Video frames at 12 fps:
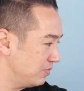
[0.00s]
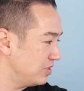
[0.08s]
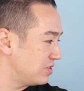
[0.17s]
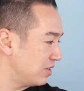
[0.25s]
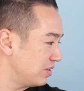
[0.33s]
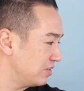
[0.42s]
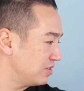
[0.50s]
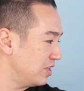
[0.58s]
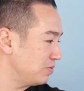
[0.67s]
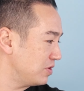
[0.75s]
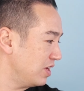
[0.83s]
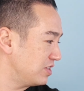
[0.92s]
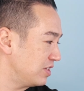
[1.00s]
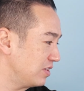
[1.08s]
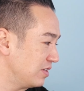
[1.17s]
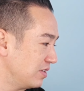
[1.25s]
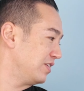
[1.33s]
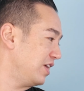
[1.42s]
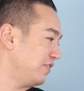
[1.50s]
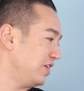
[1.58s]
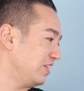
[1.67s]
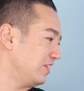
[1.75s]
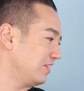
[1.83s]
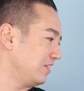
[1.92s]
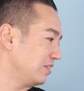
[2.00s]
Mister, stop scratching. Kevy.